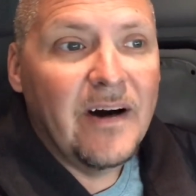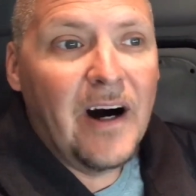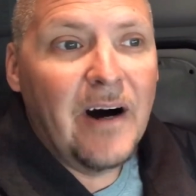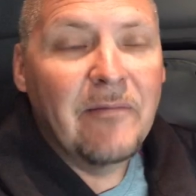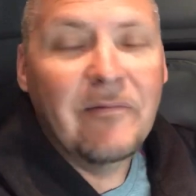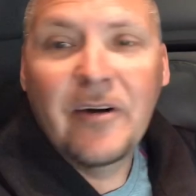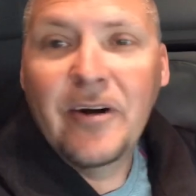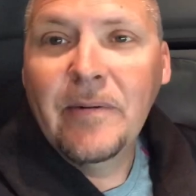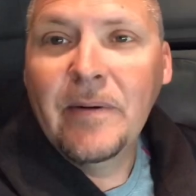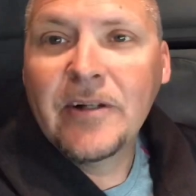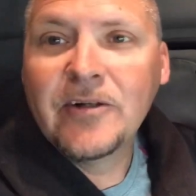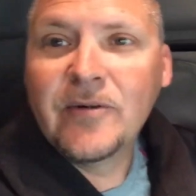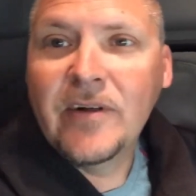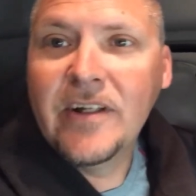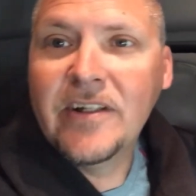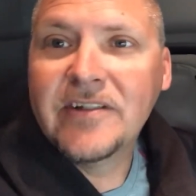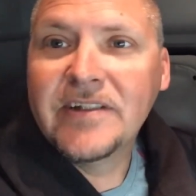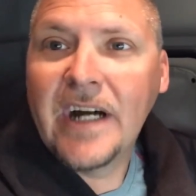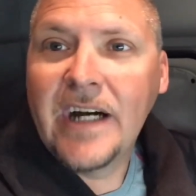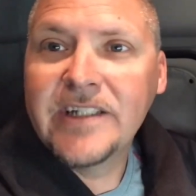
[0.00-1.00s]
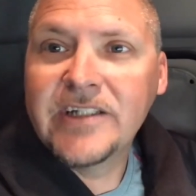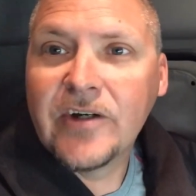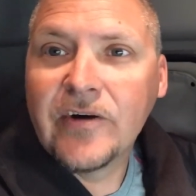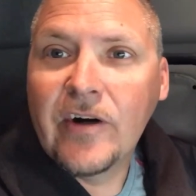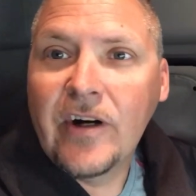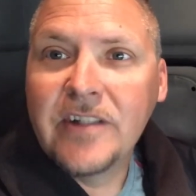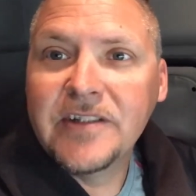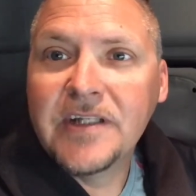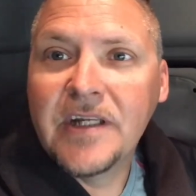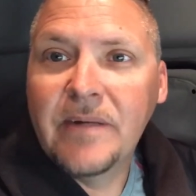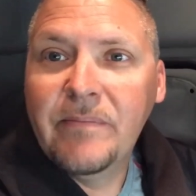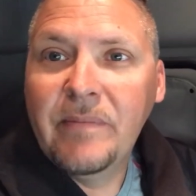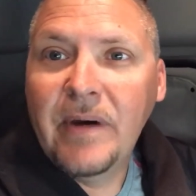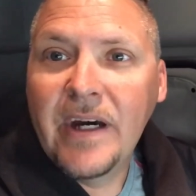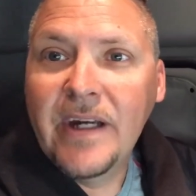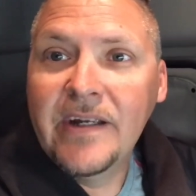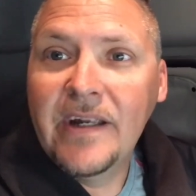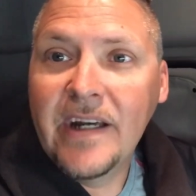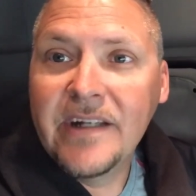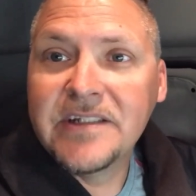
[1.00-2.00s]
I'm very much one of those guys that crawls into
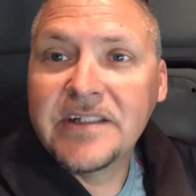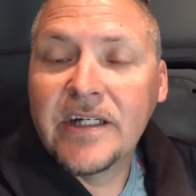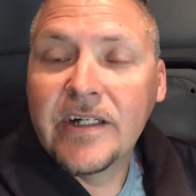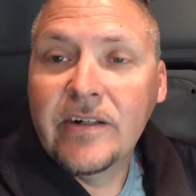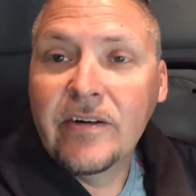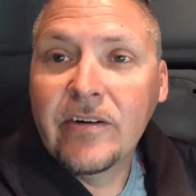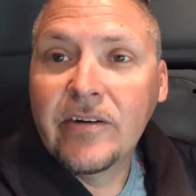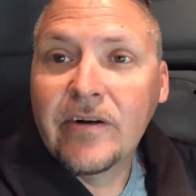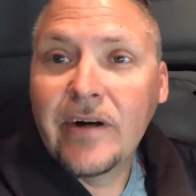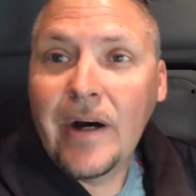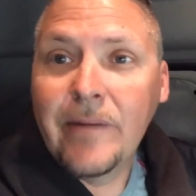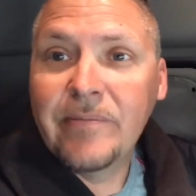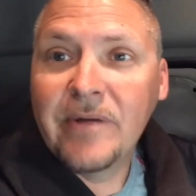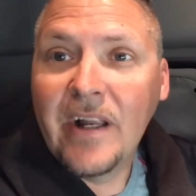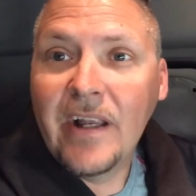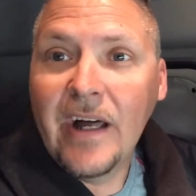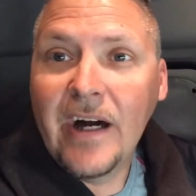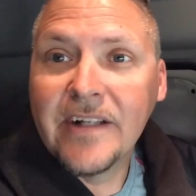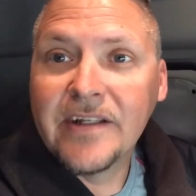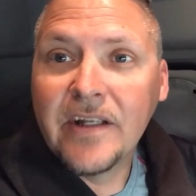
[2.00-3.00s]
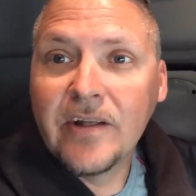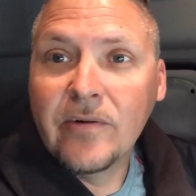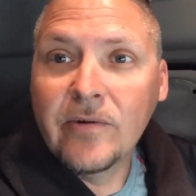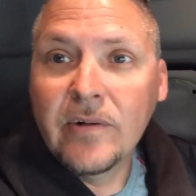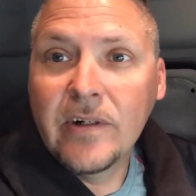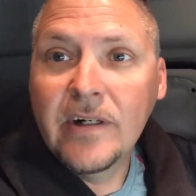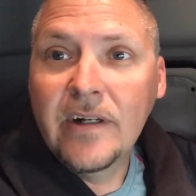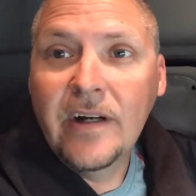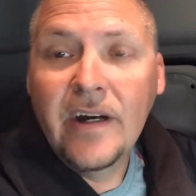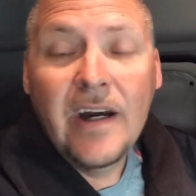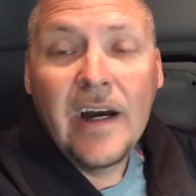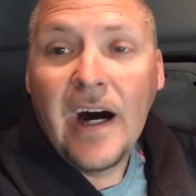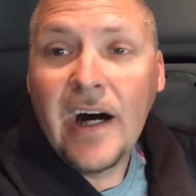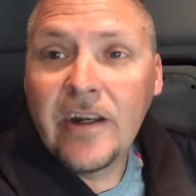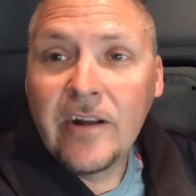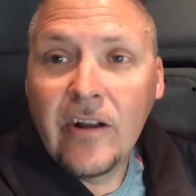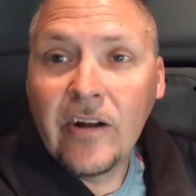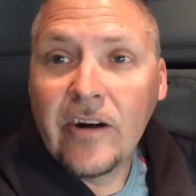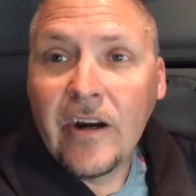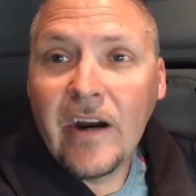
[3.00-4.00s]
bed and has to go, oh crap, did I lock the door? I
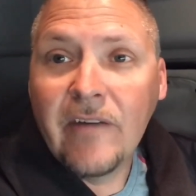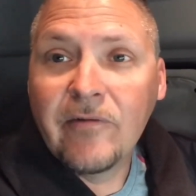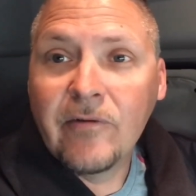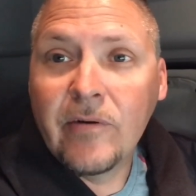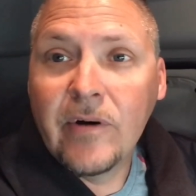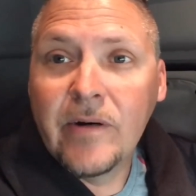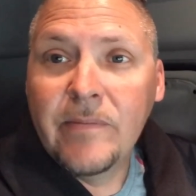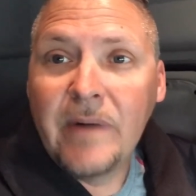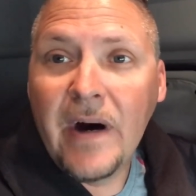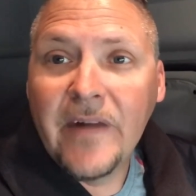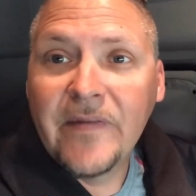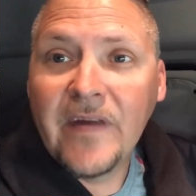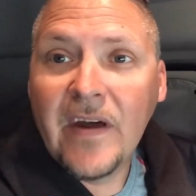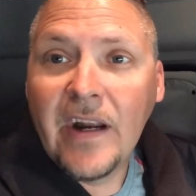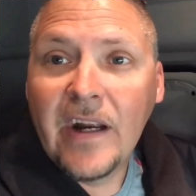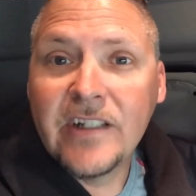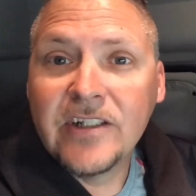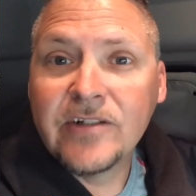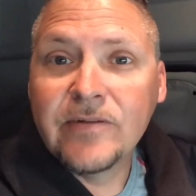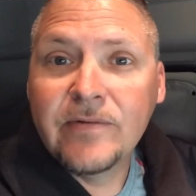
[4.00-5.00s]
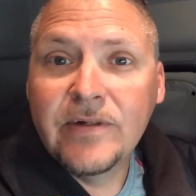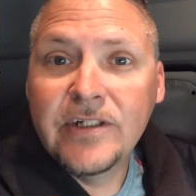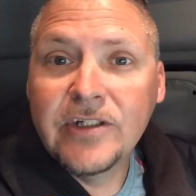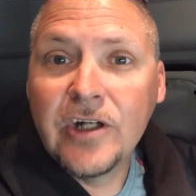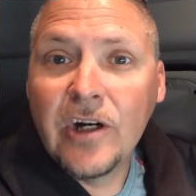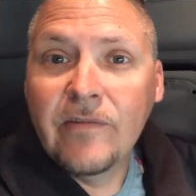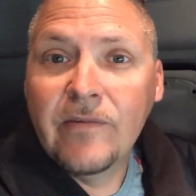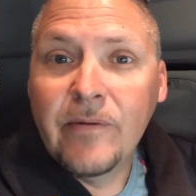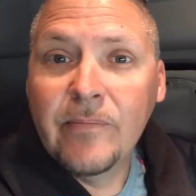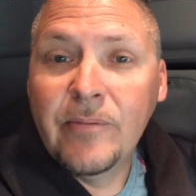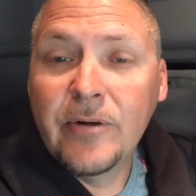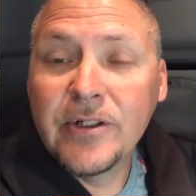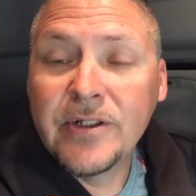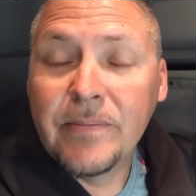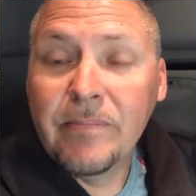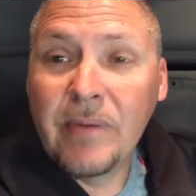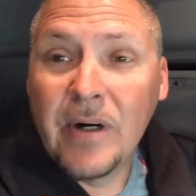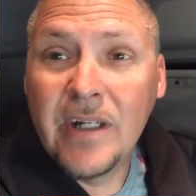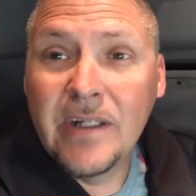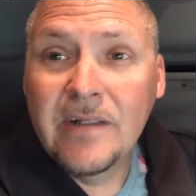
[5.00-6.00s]
no longer have to worry about that. I just reach over and push a
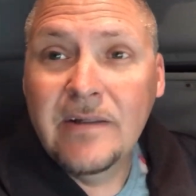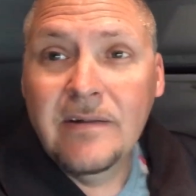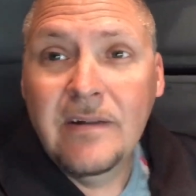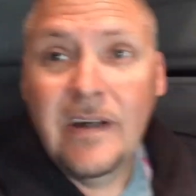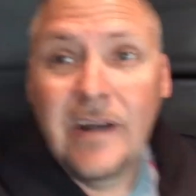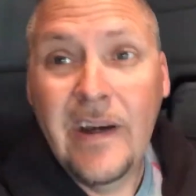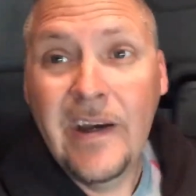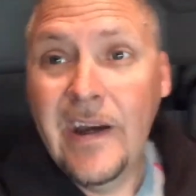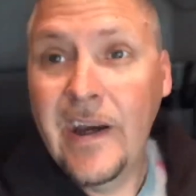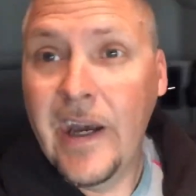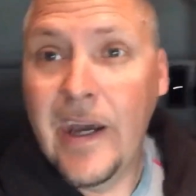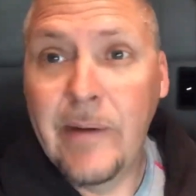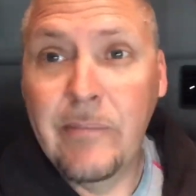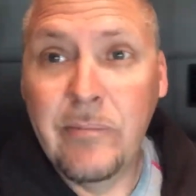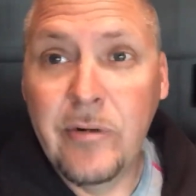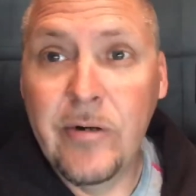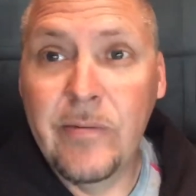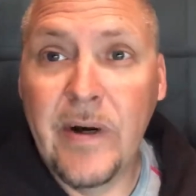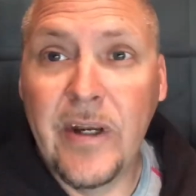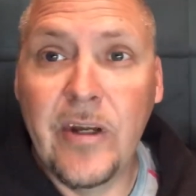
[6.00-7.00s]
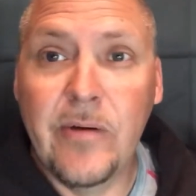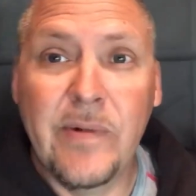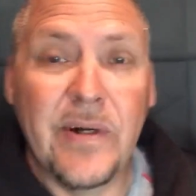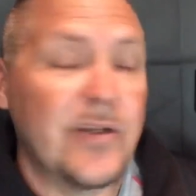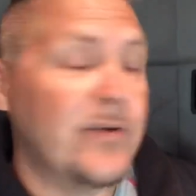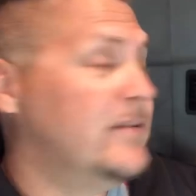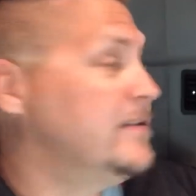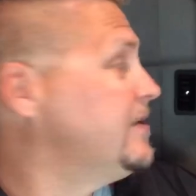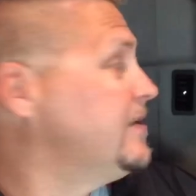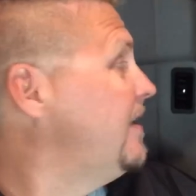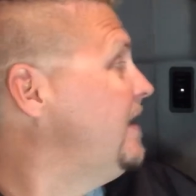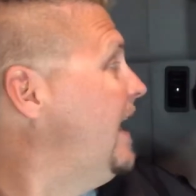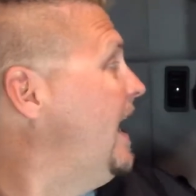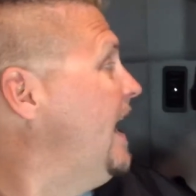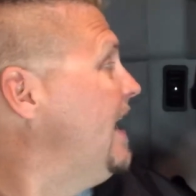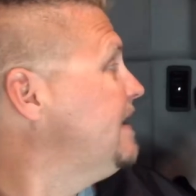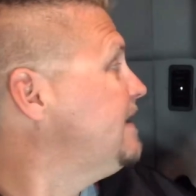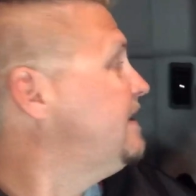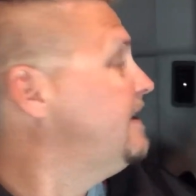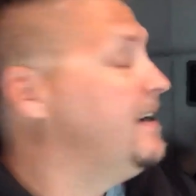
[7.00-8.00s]
button and boom, I know my doors are
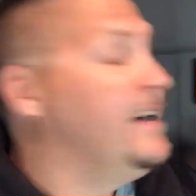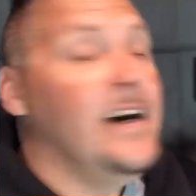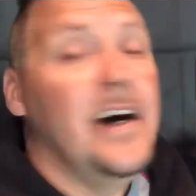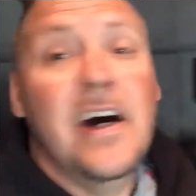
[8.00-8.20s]
locked.